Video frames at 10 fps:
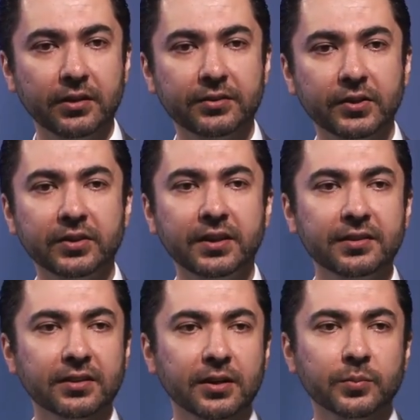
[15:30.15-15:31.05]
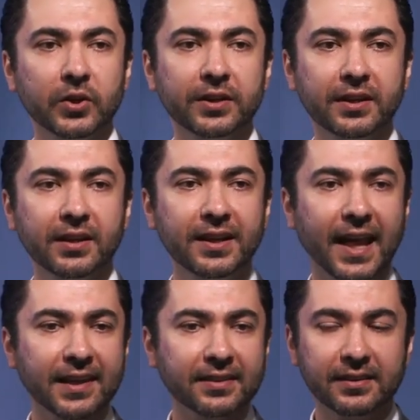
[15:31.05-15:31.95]
So these are politically
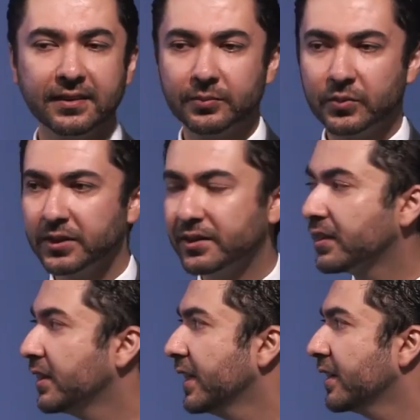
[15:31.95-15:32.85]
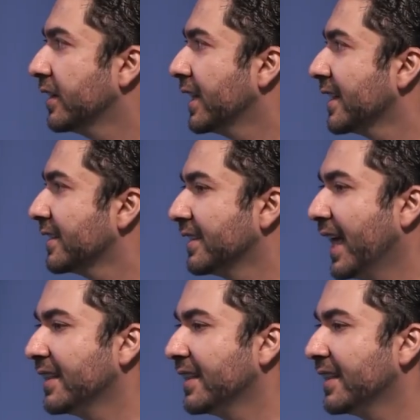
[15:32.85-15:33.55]
connected